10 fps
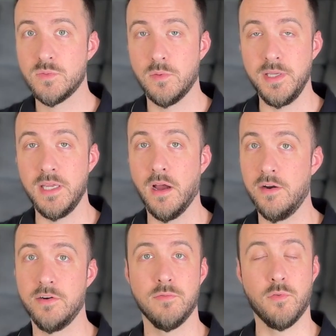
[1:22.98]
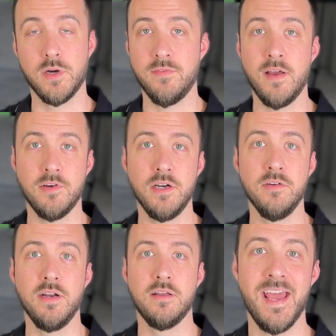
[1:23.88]
will be under
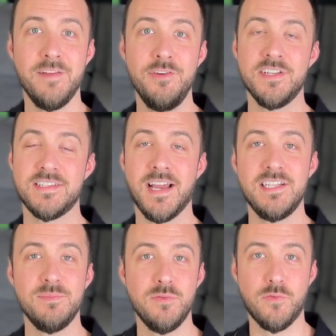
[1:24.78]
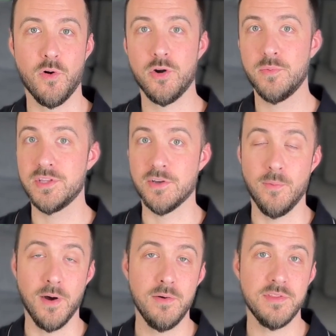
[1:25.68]
$4,500. And if you decide to move forward with the
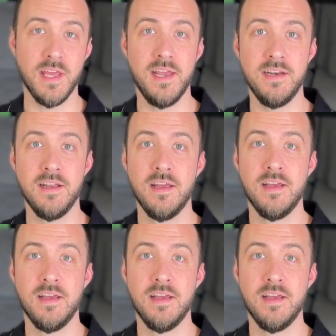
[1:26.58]
quote, then